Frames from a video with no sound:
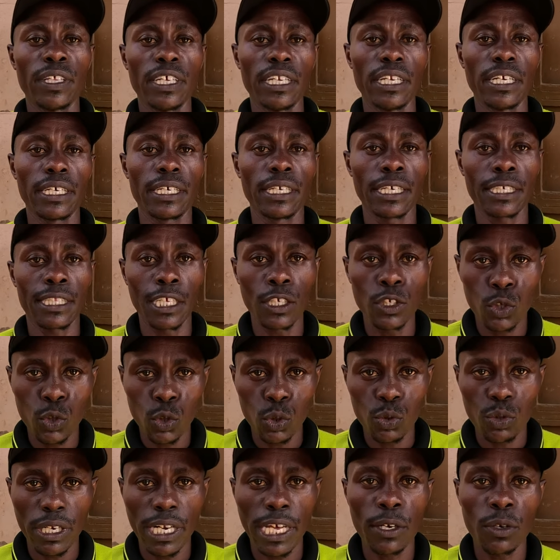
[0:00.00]
the neglected
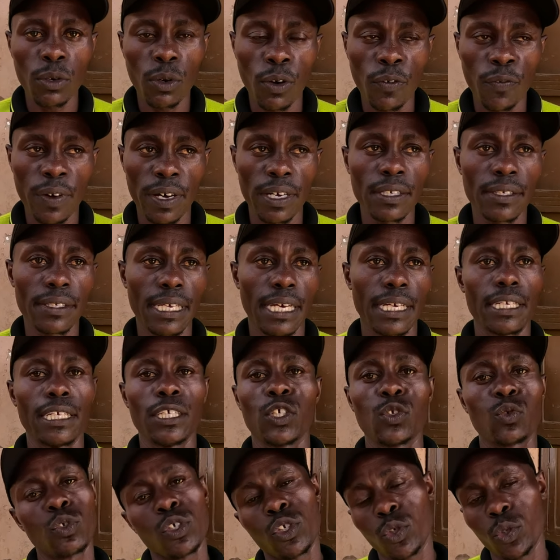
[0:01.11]
children and orphans and the
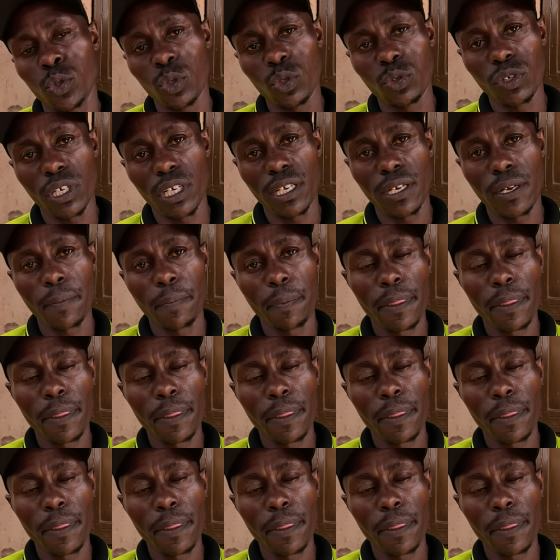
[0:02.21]
street children.